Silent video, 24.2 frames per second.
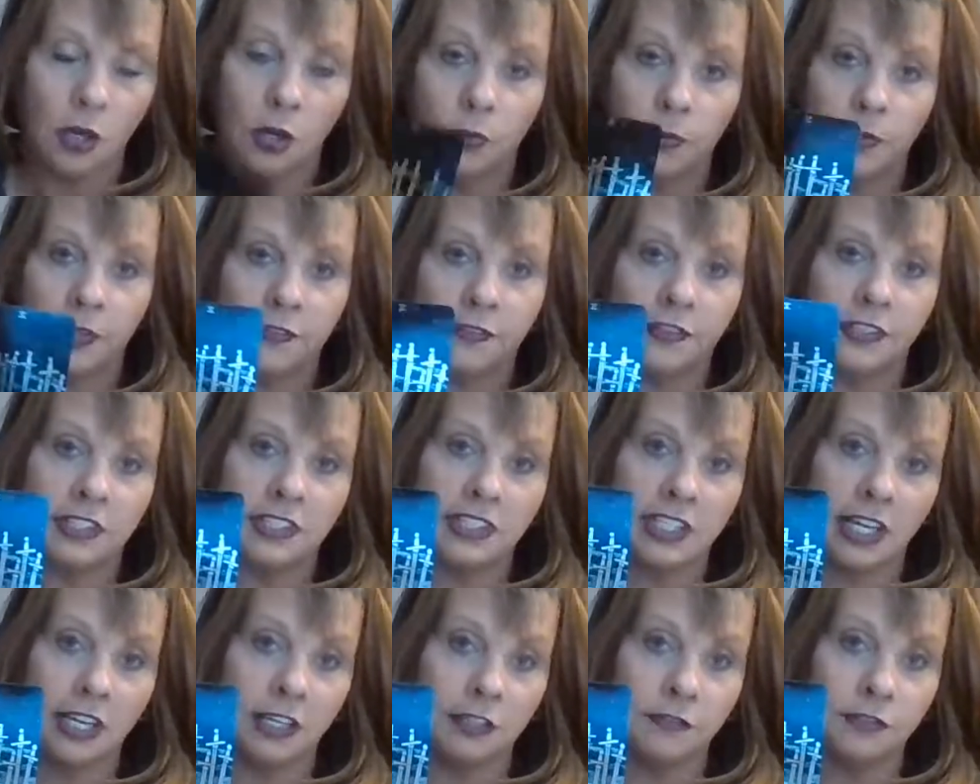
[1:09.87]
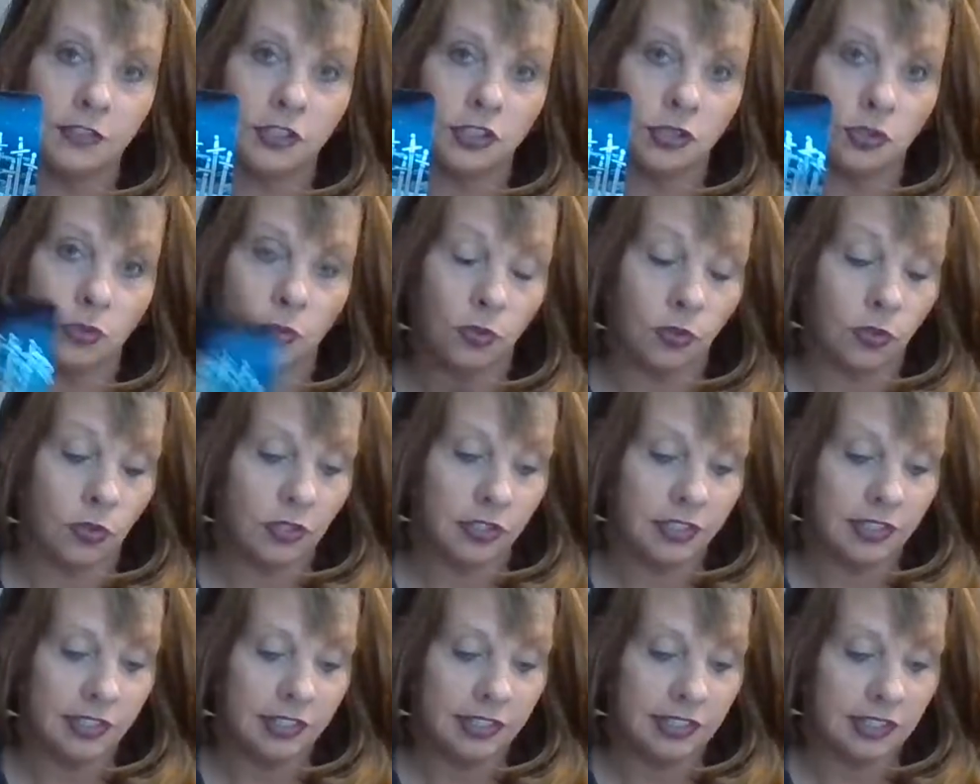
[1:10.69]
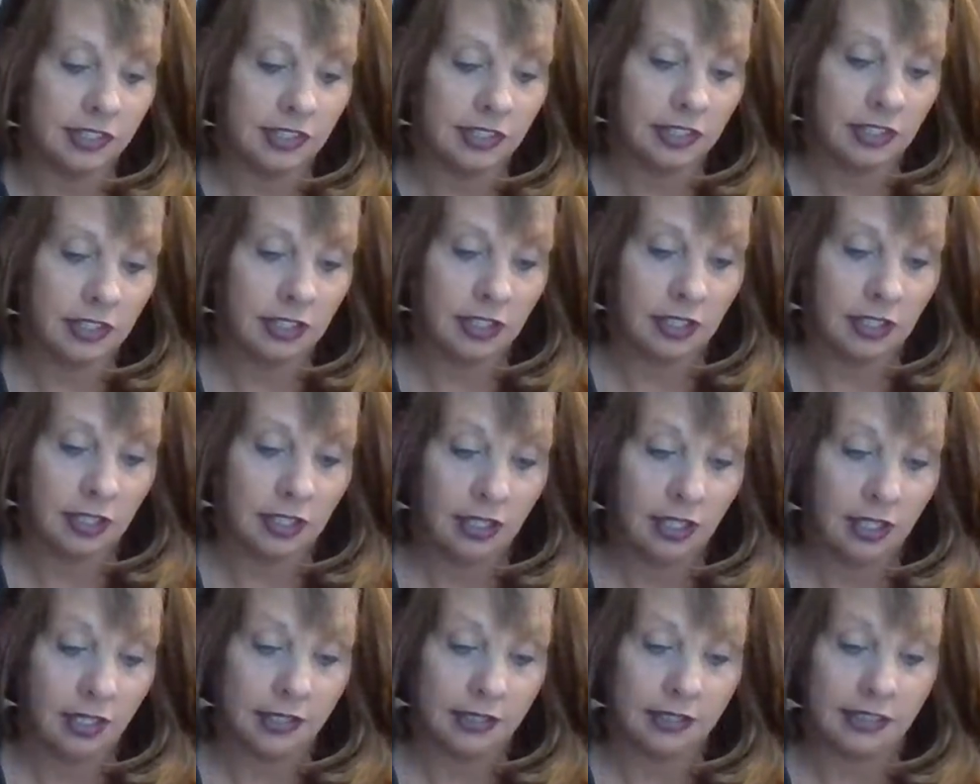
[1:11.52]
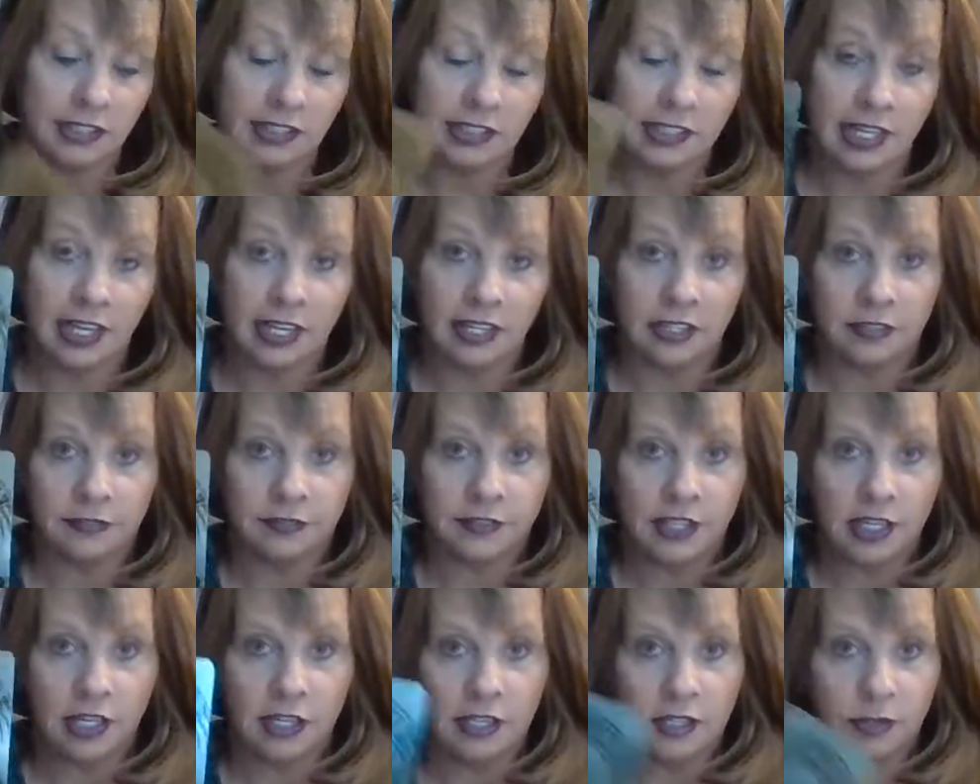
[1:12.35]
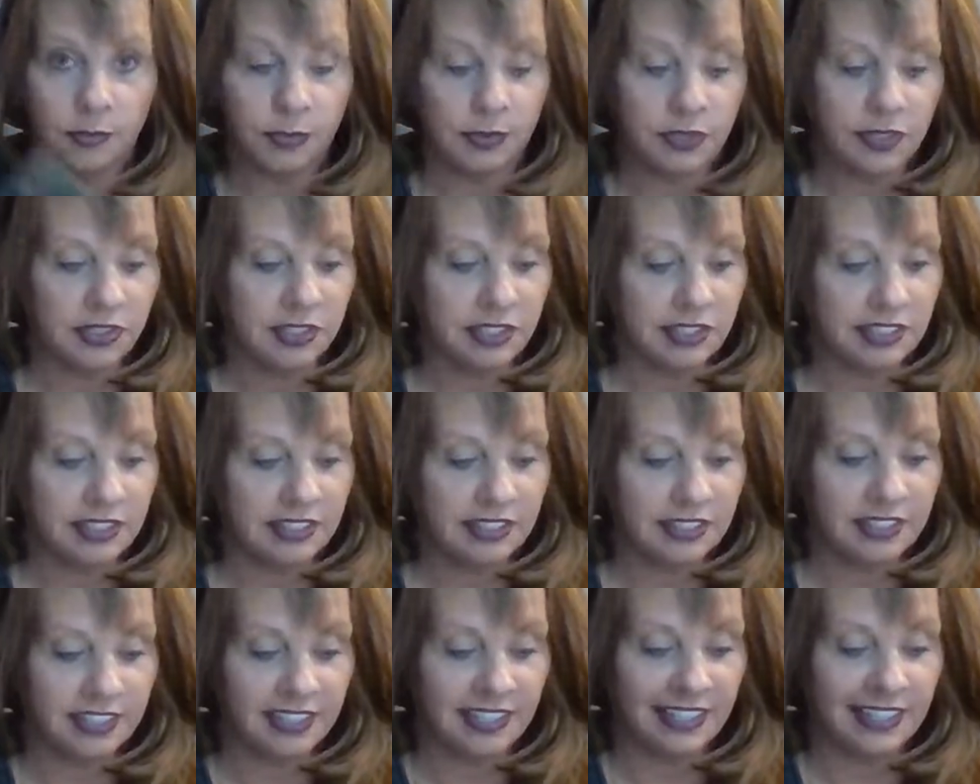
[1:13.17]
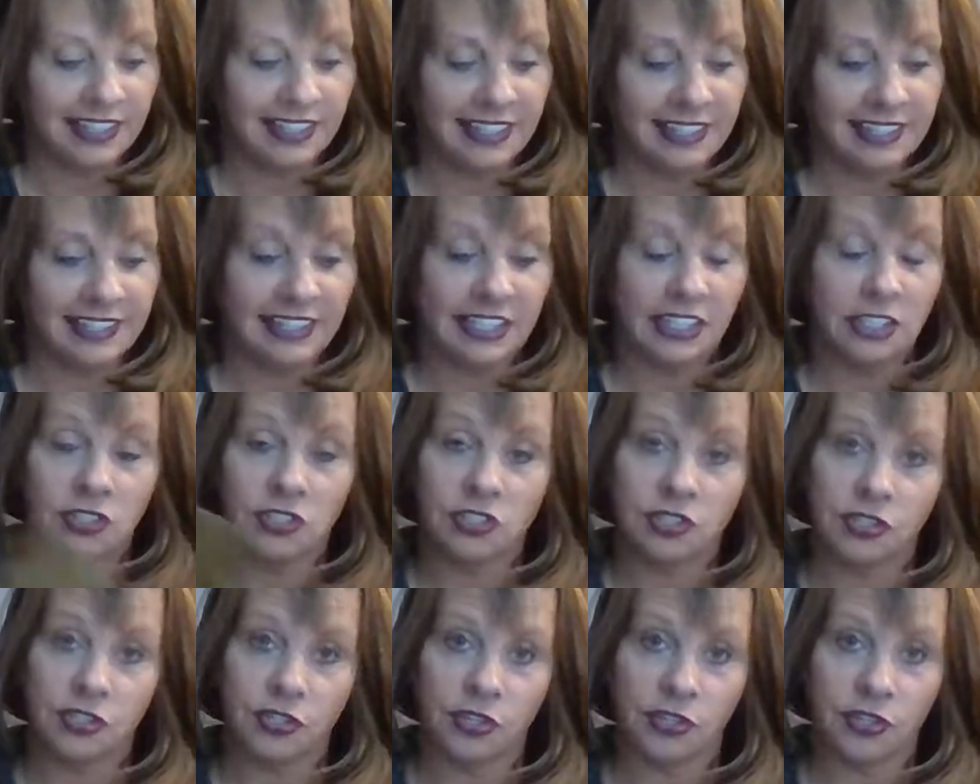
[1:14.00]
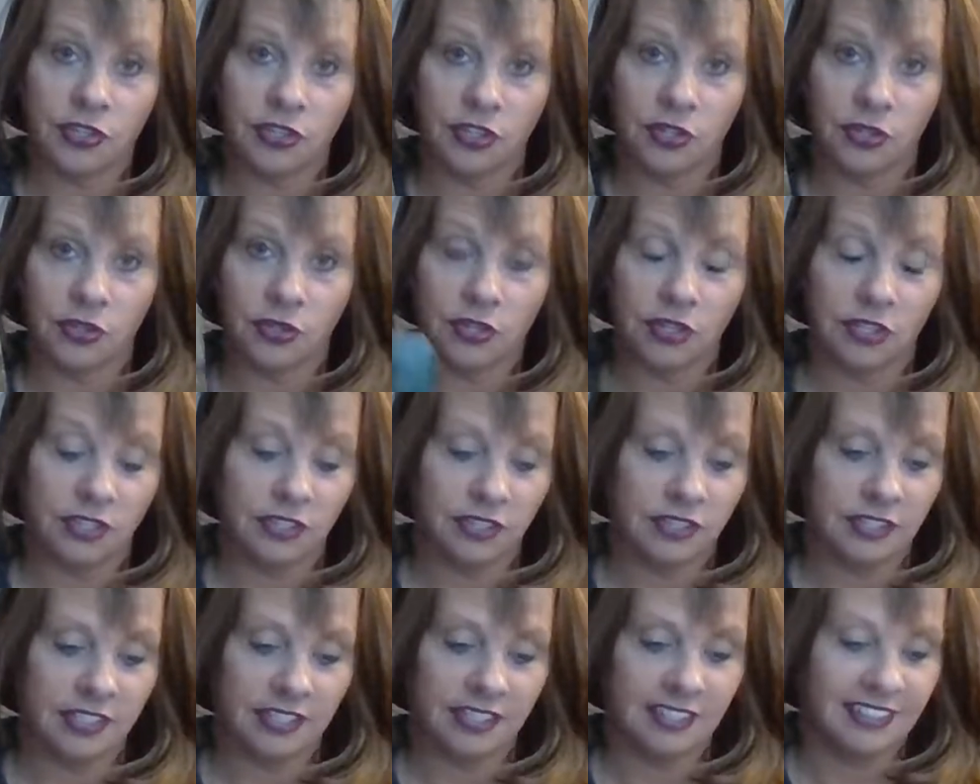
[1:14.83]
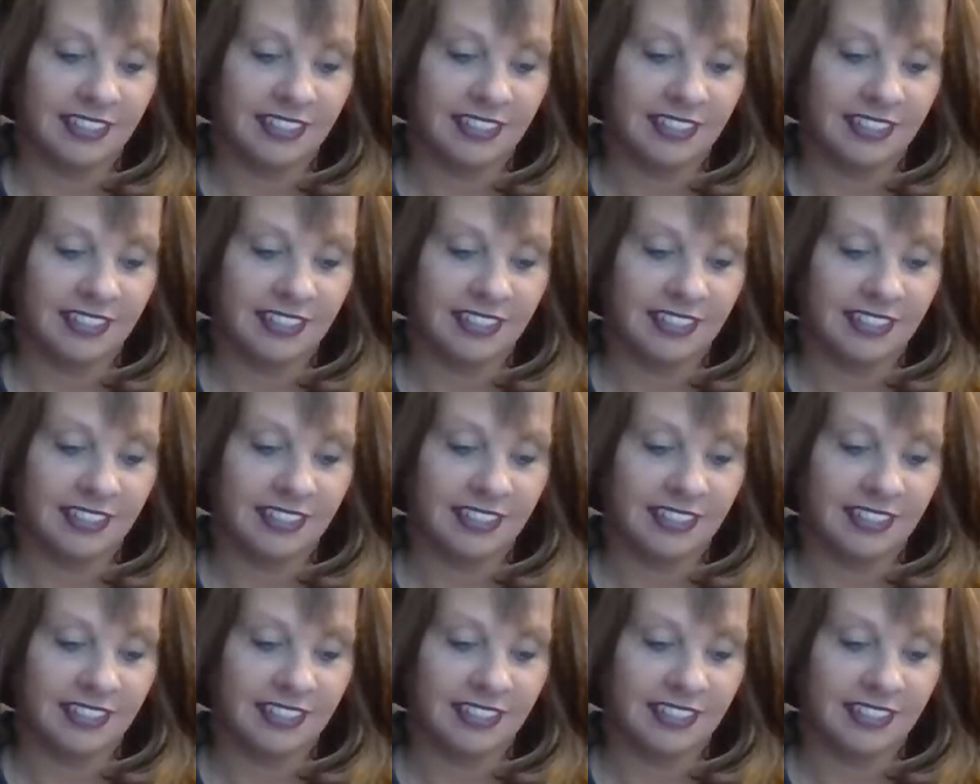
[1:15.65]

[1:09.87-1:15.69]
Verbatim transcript: We have the Ten of Swords, the Ten of Cups, and the Star card.